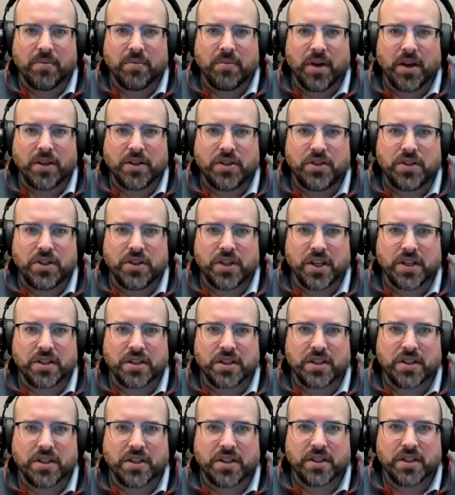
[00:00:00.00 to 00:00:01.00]

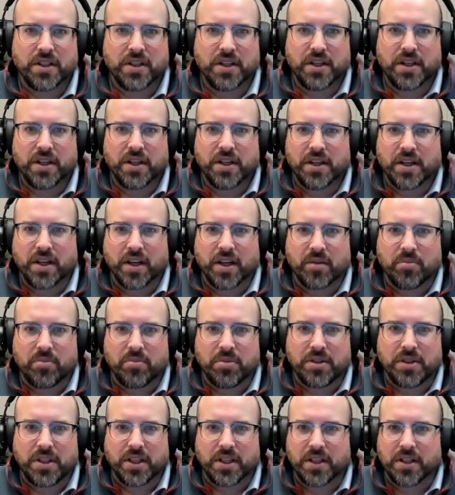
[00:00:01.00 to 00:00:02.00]
adjust our
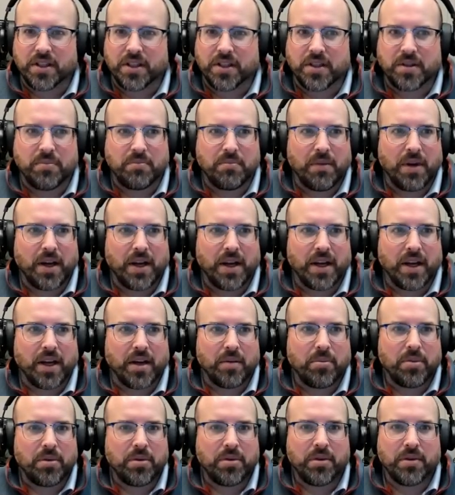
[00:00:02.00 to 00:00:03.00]
particular
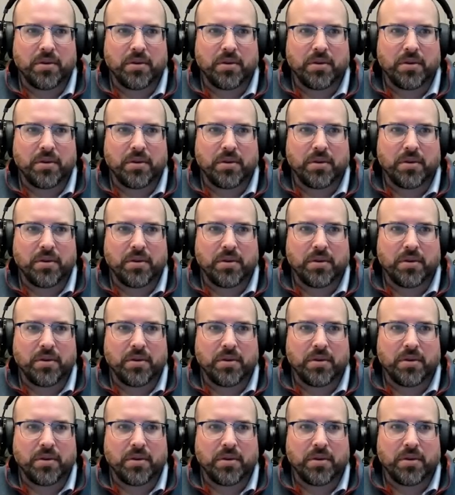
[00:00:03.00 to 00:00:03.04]
map